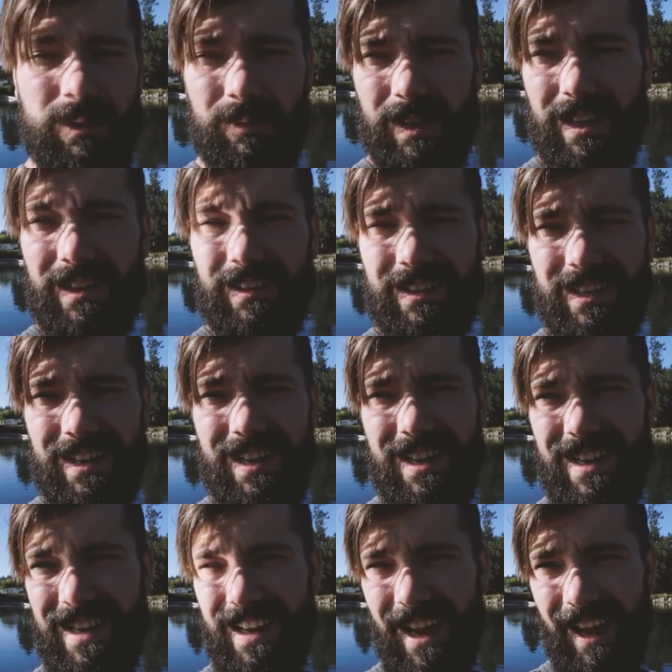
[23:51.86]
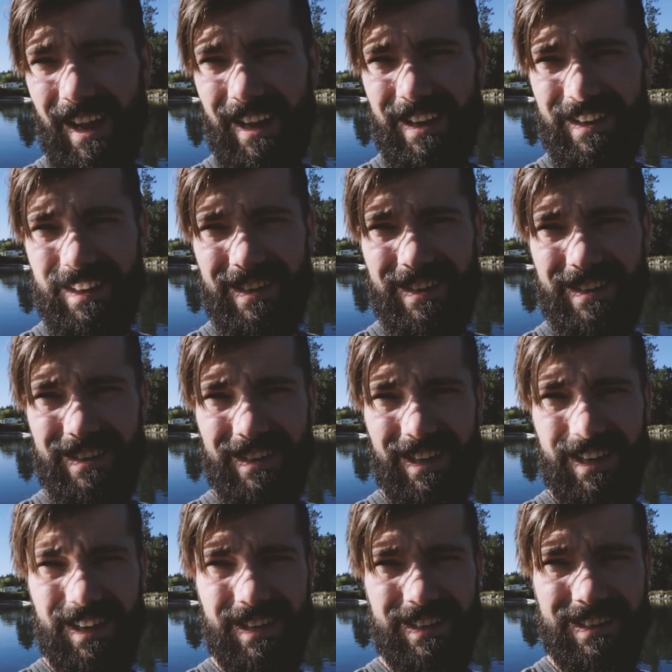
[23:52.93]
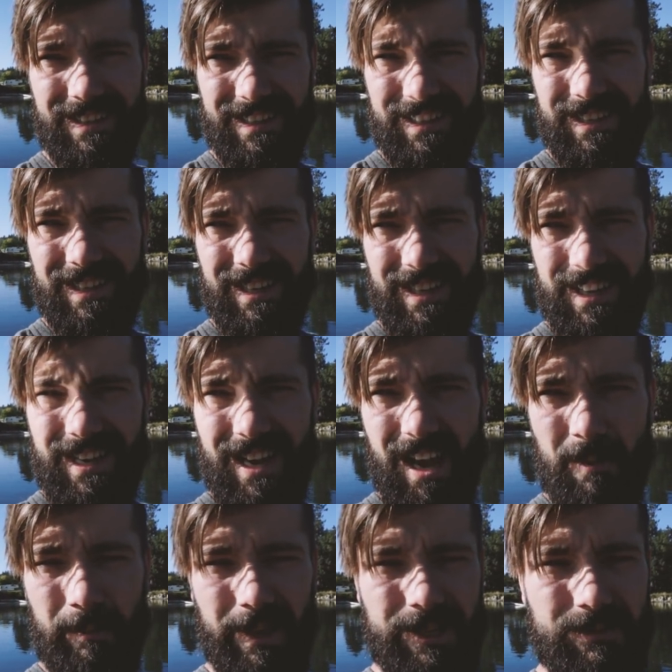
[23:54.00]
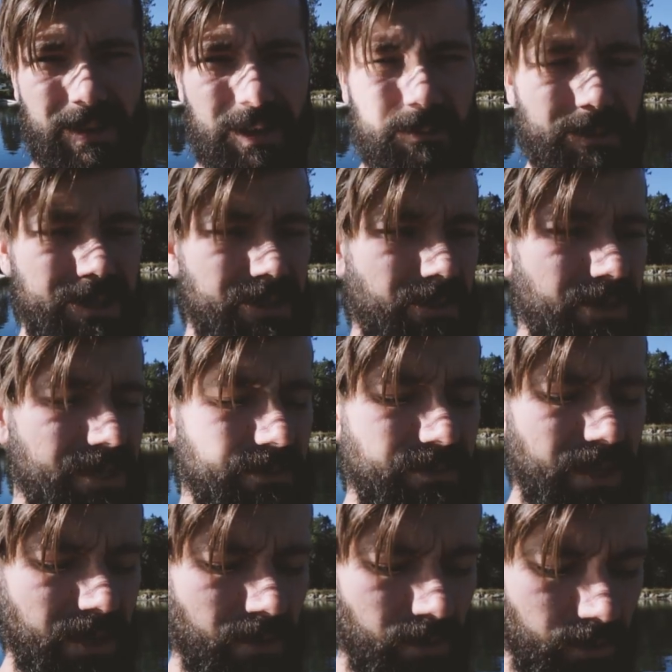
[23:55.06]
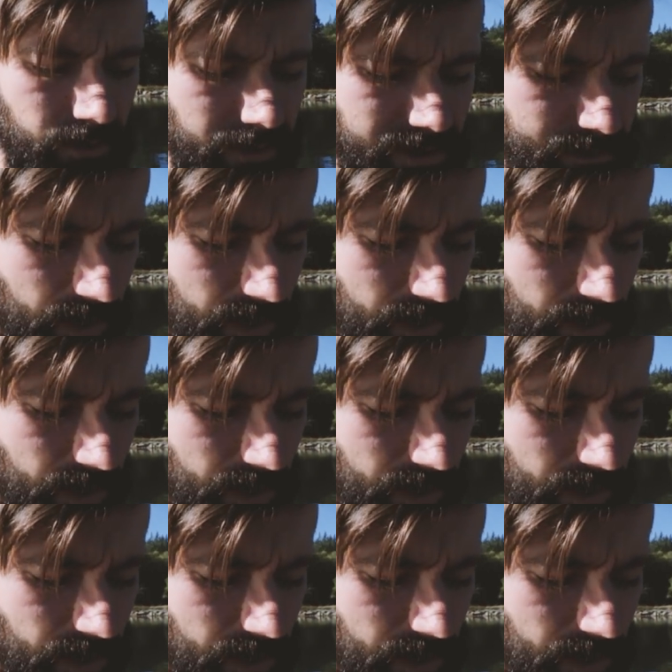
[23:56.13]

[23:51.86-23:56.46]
he will. And yeah, I'd much rather restore something old and